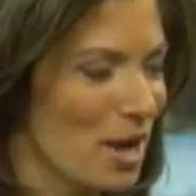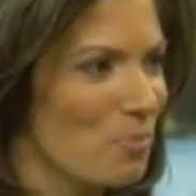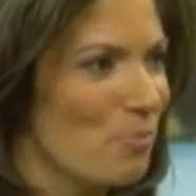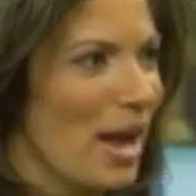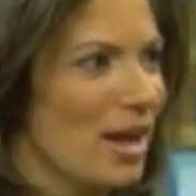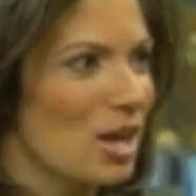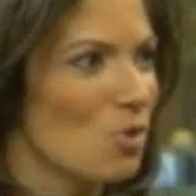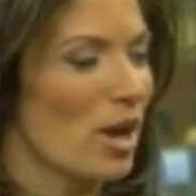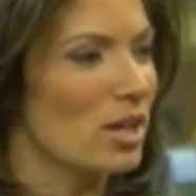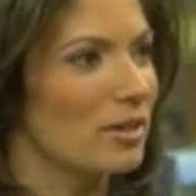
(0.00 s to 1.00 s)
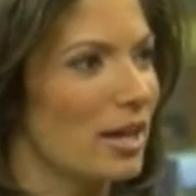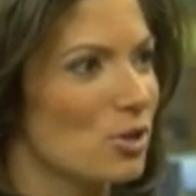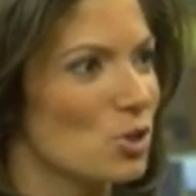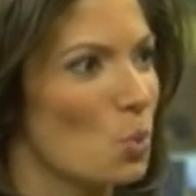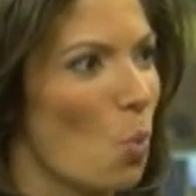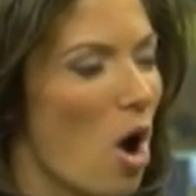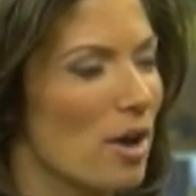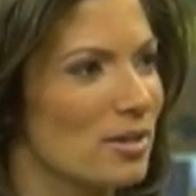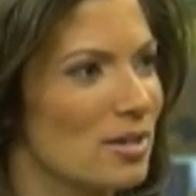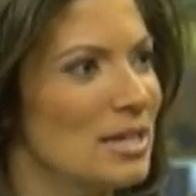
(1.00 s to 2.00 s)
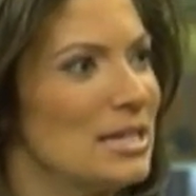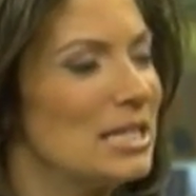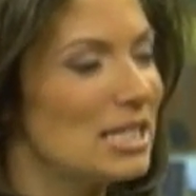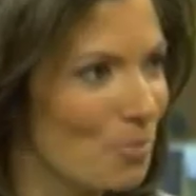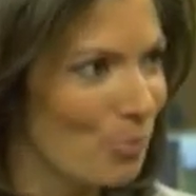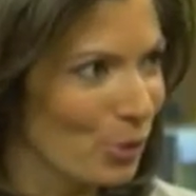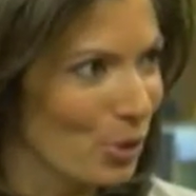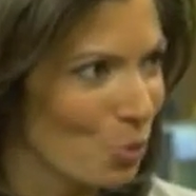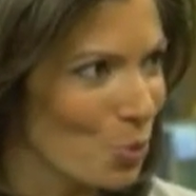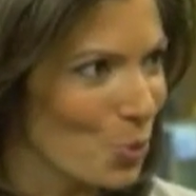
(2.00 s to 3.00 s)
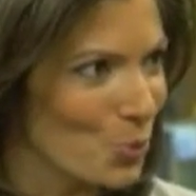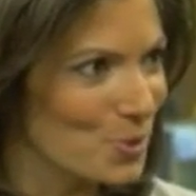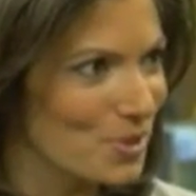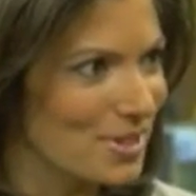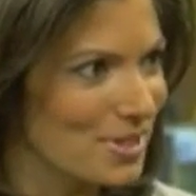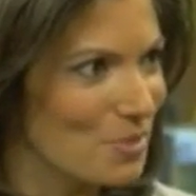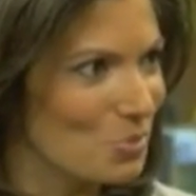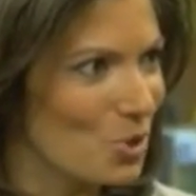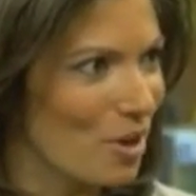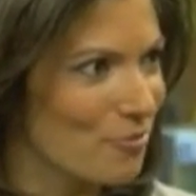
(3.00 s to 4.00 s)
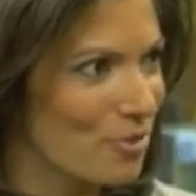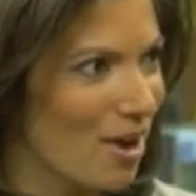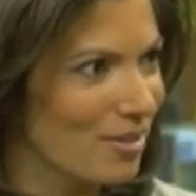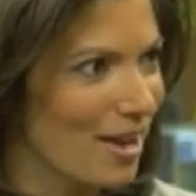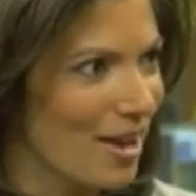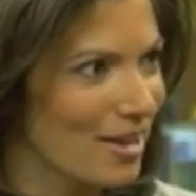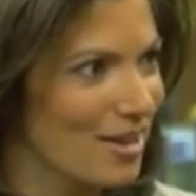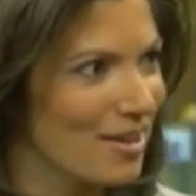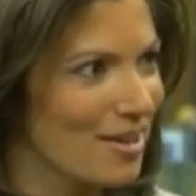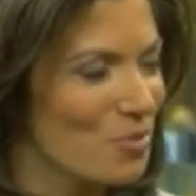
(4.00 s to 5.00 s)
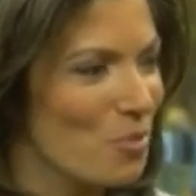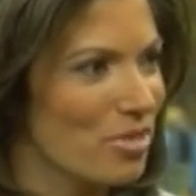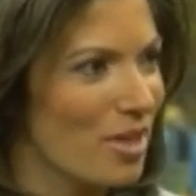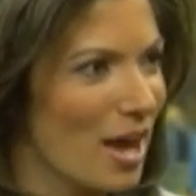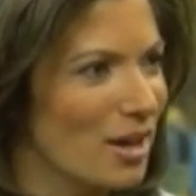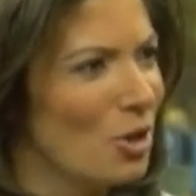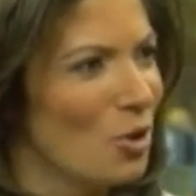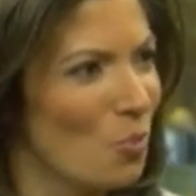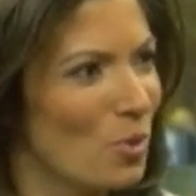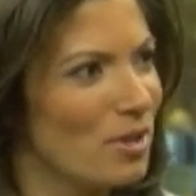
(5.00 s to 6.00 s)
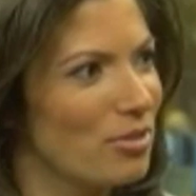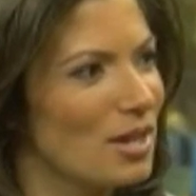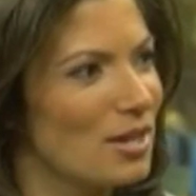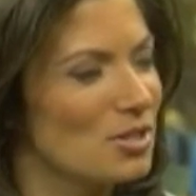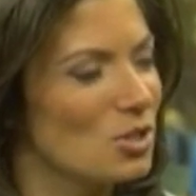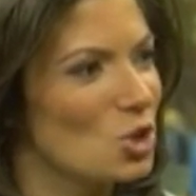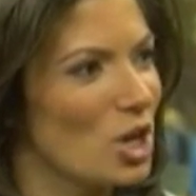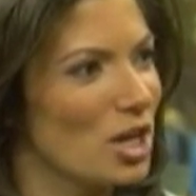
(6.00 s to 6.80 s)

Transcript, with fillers: right? Banking Absolutely. regulators wanted simpler rules. They seem to have gotten ahead uh, with that. What do you think needs to